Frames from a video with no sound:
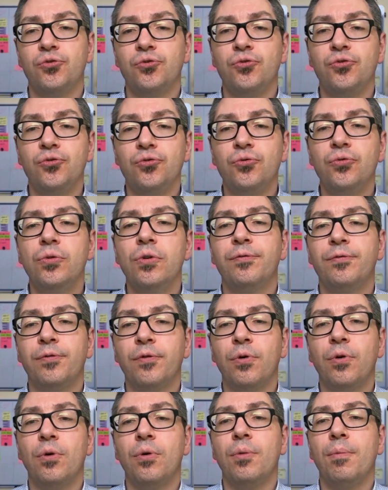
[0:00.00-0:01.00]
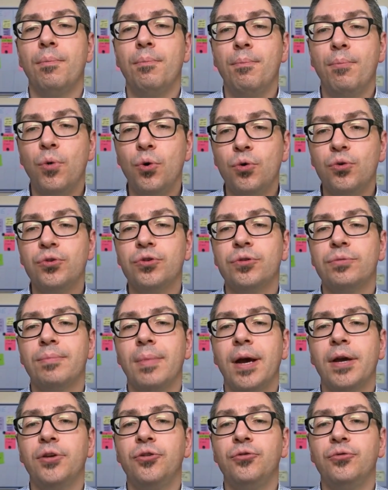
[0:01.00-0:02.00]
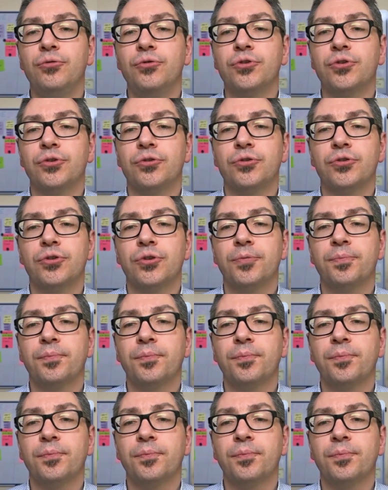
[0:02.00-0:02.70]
to do for most Mac users.